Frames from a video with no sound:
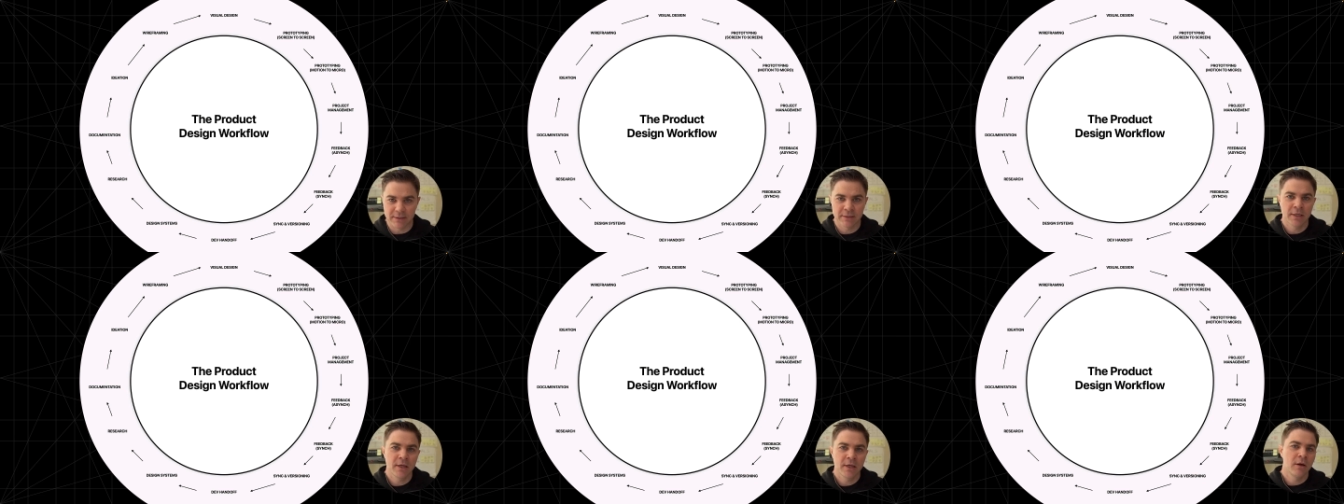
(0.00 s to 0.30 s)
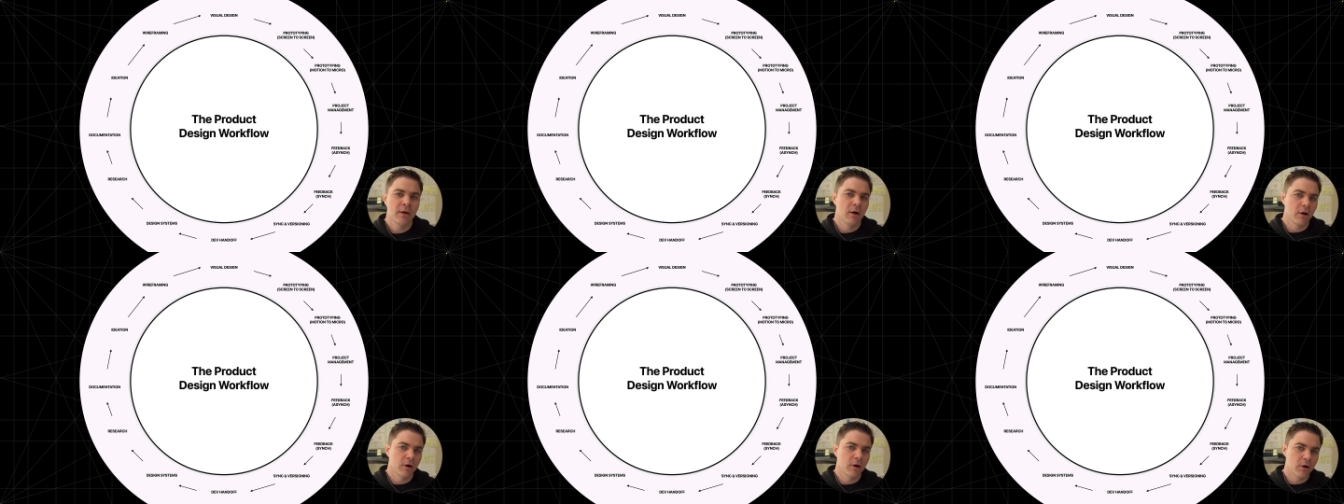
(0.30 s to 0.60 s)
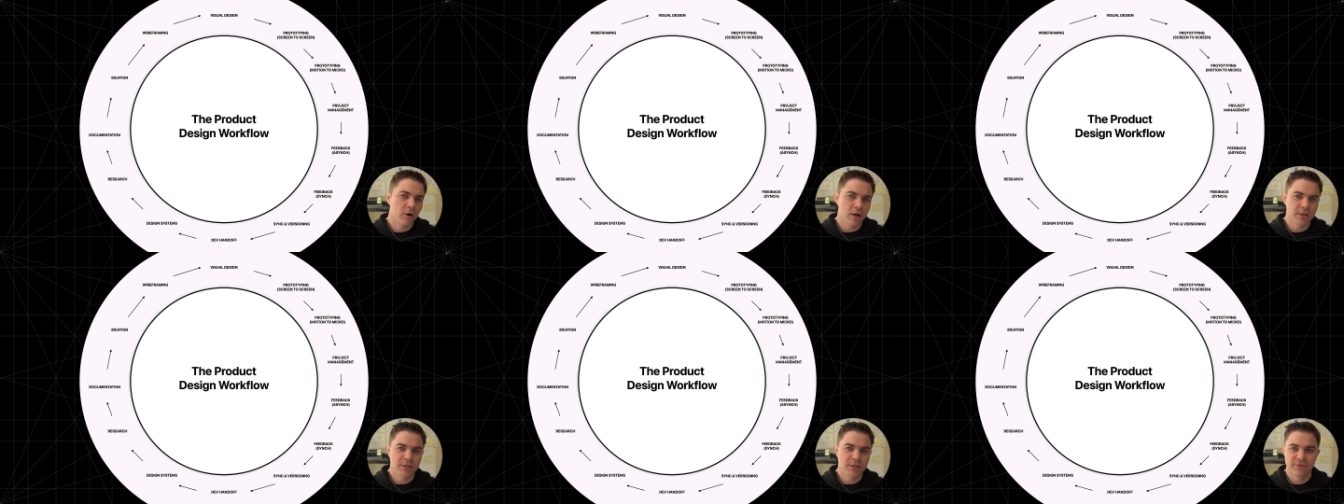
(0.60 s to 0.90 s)
our
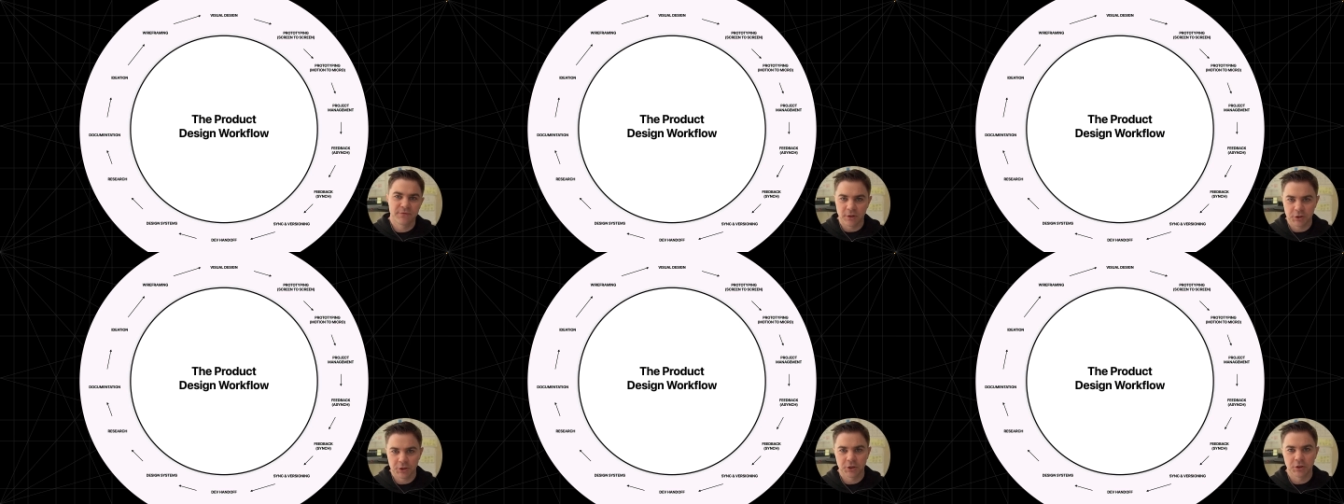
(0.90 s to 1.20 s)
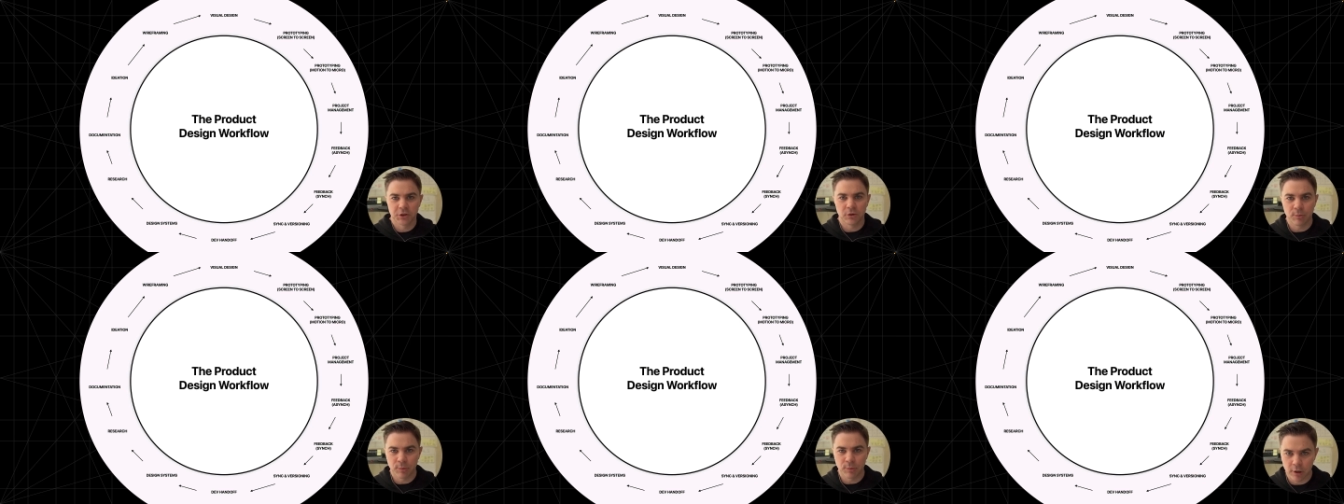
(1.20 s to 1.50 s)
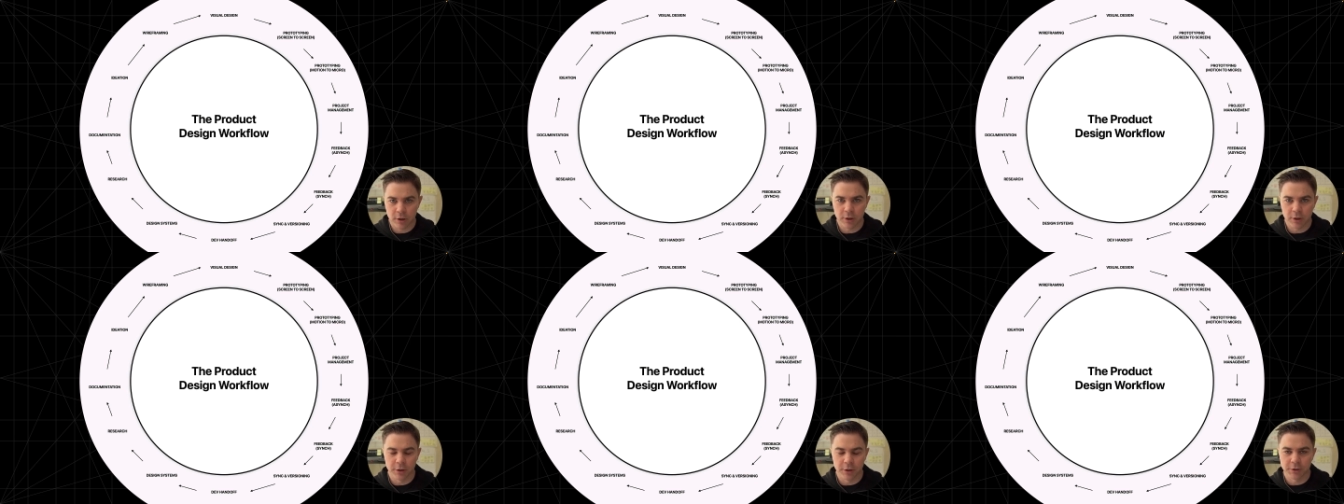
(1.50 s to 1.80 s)
cross functional
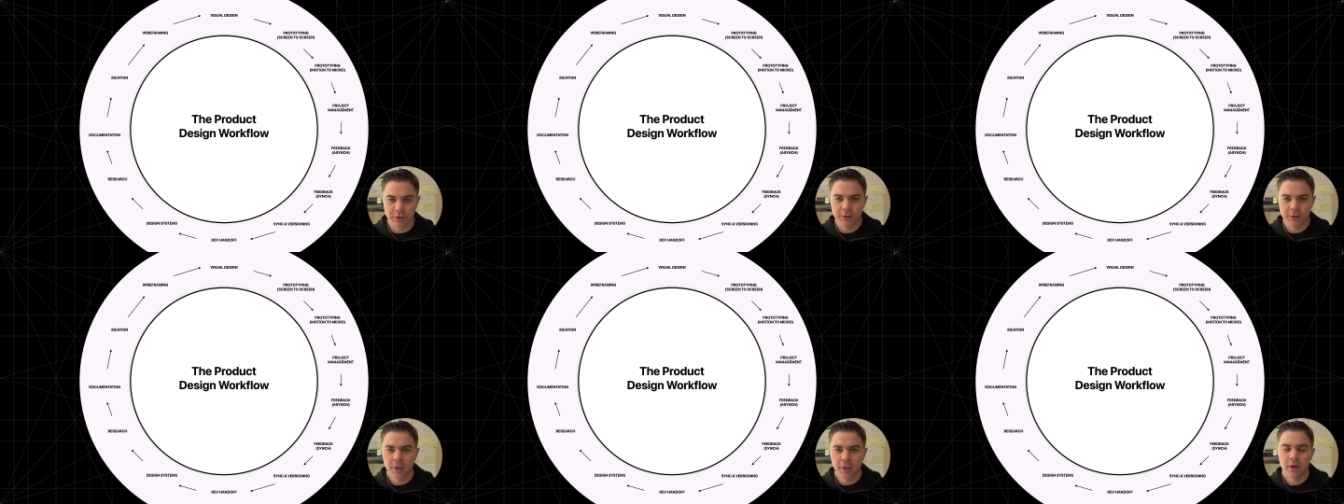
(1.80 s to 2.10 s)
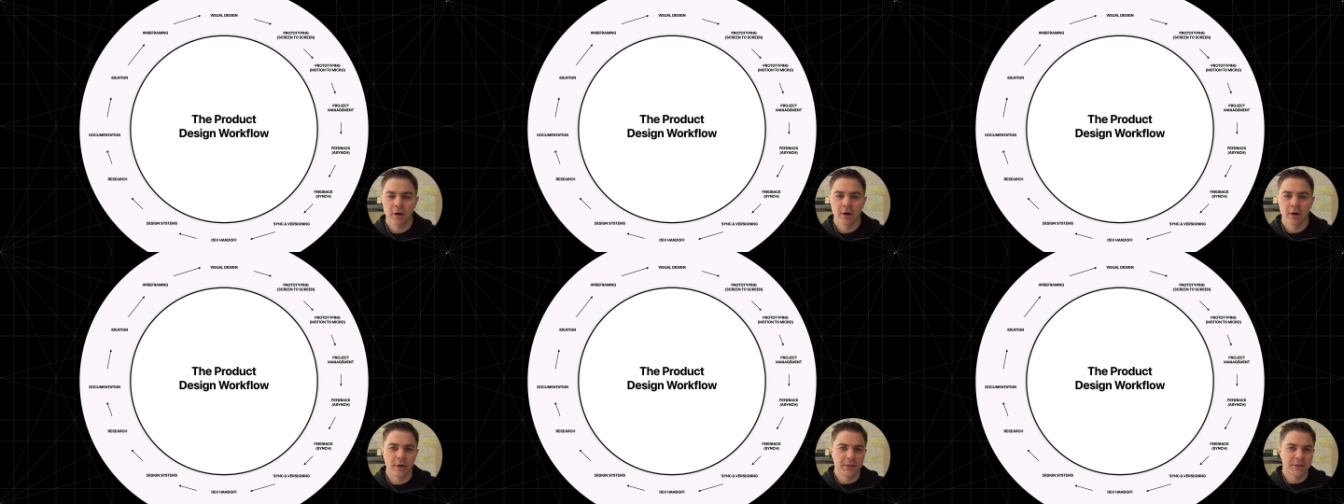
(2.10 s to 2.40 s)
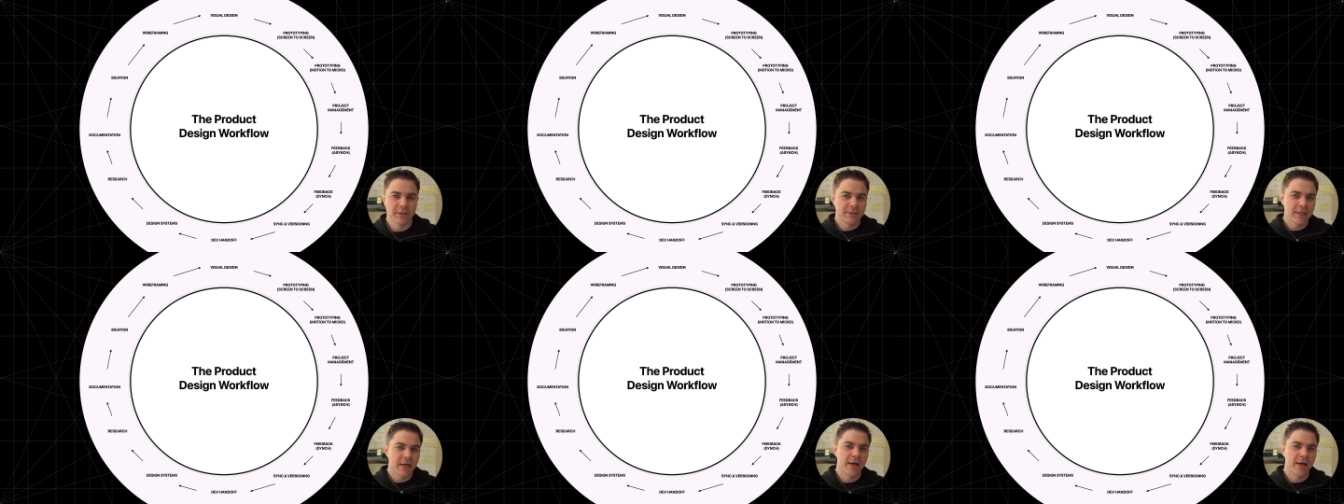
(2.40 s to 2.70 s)
partners, our
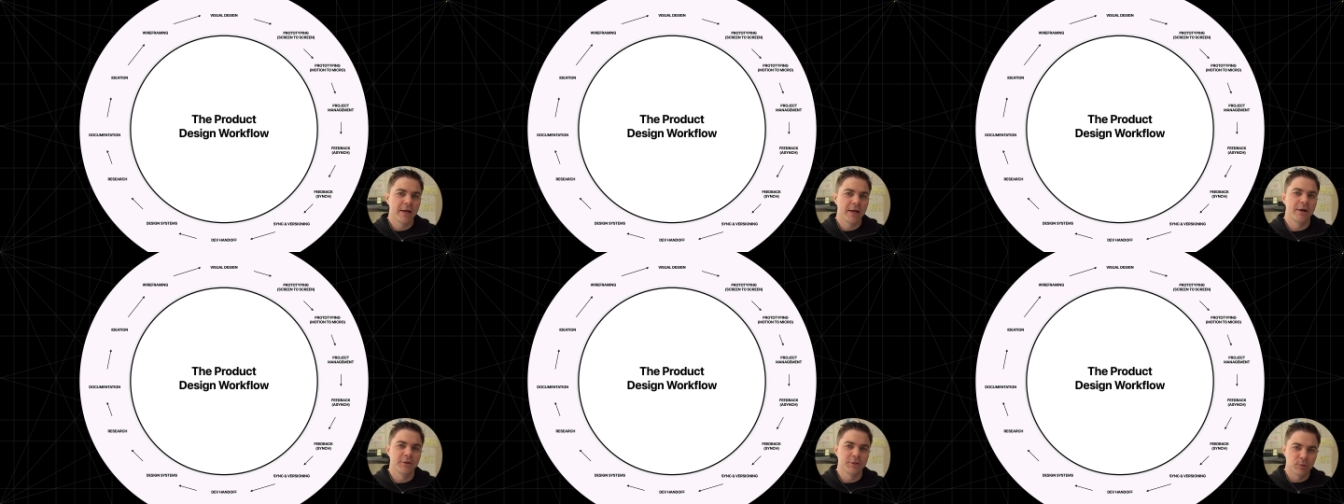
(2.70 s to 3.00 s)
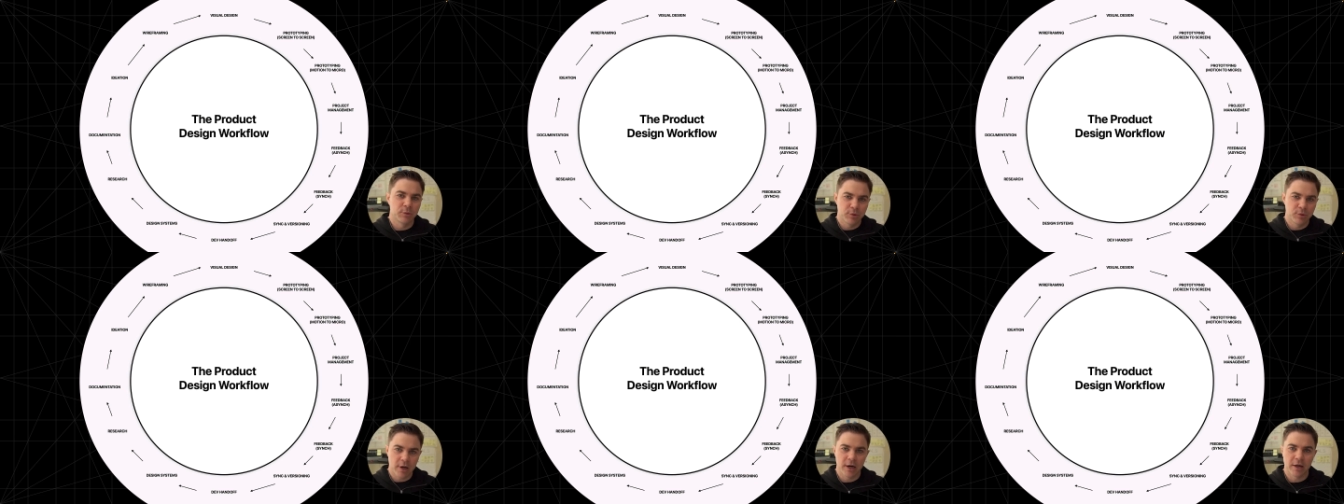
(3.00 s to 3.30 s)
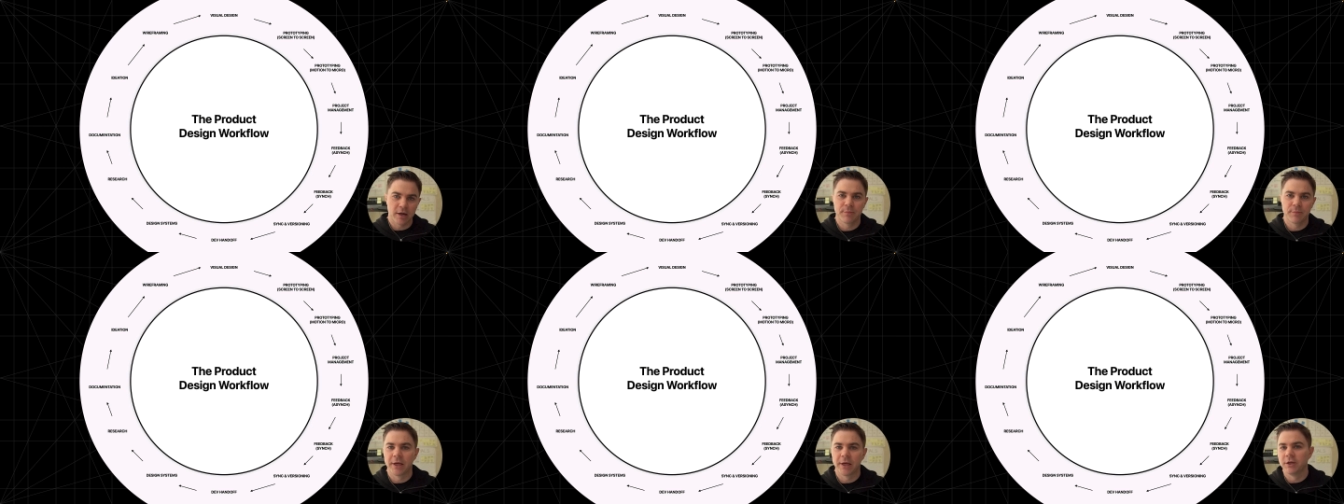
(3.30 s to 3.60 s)
designers, our product
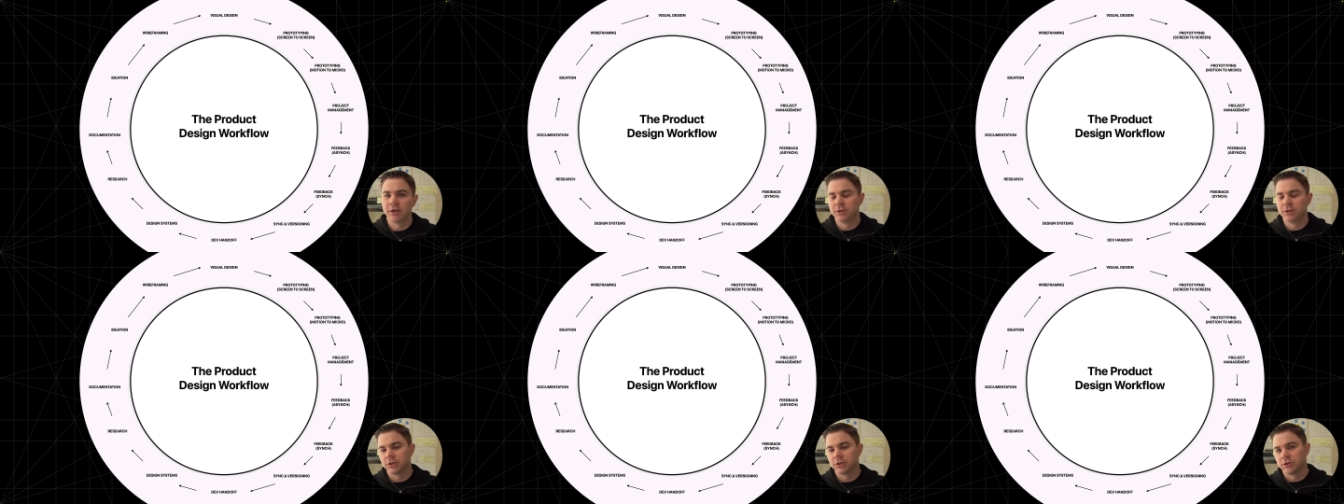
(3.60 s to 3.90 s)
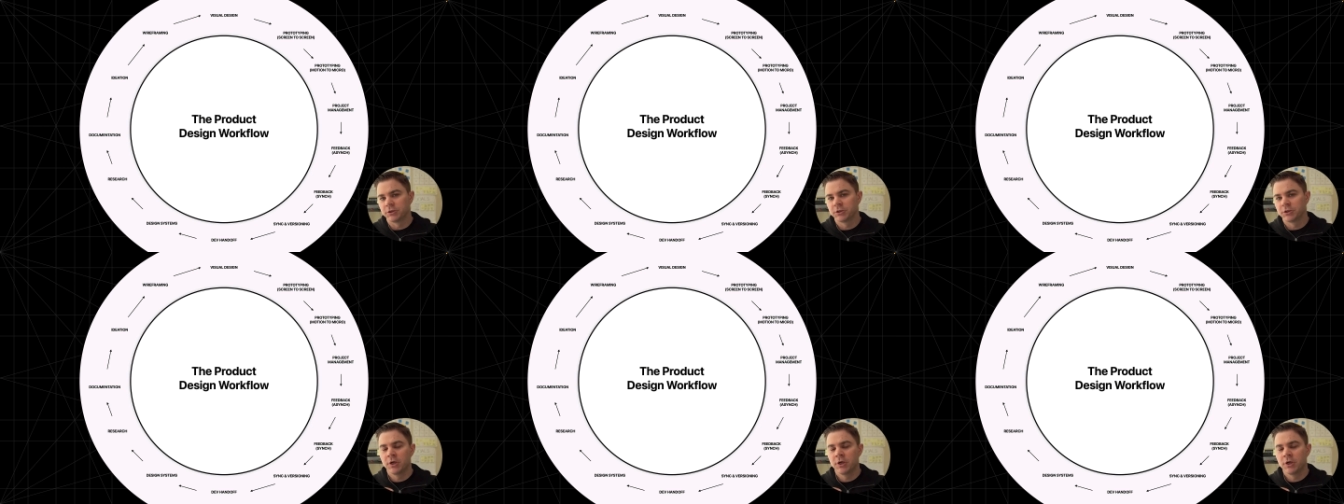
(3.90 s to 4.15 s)
managers,